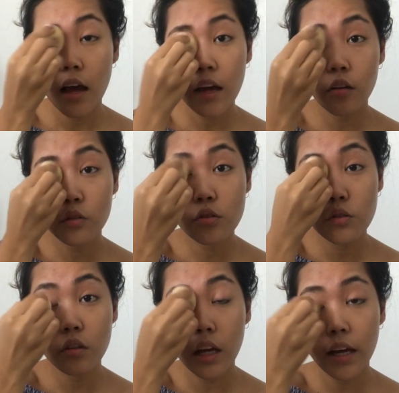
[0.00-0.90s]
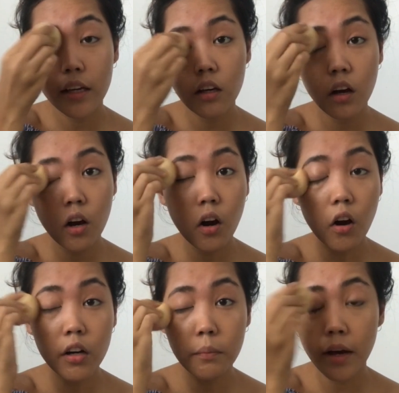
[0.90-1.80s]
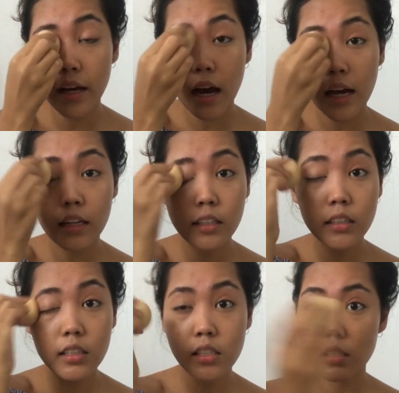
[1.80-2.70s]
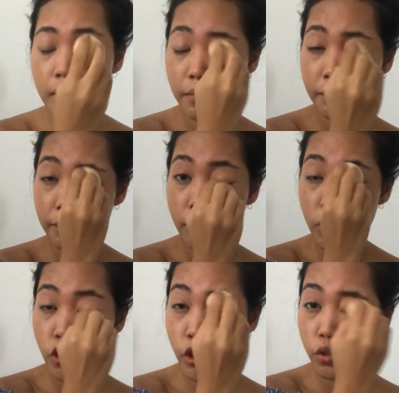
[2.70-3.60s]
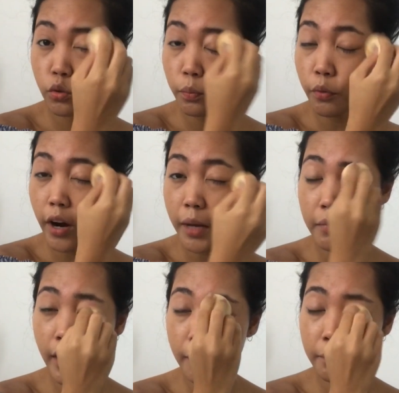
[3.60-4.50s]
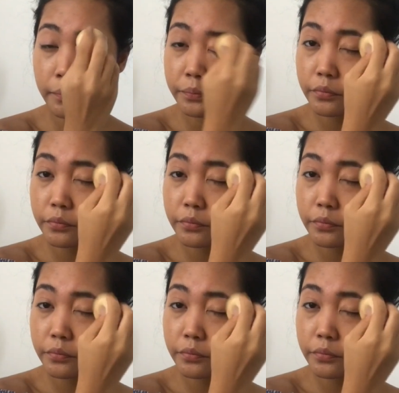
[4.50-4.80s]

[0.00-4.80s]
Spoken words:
and also like on my eyelids just to prime them.